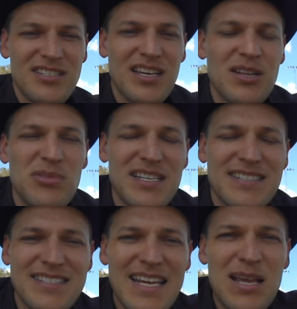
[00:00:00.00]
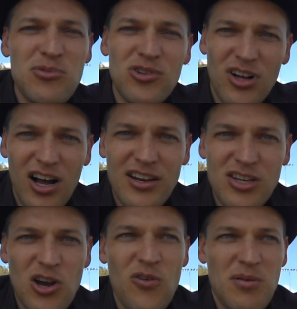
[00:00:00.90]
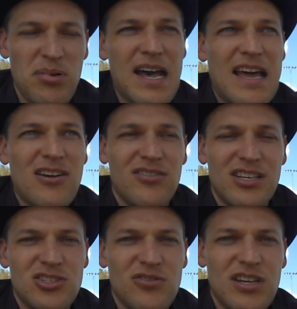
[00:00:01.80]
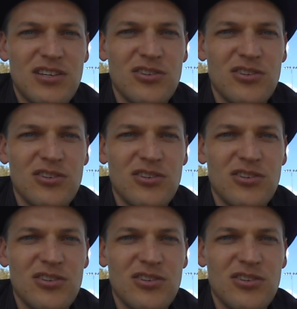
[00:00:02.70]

it's going to be a stable, ongoing pattern that you can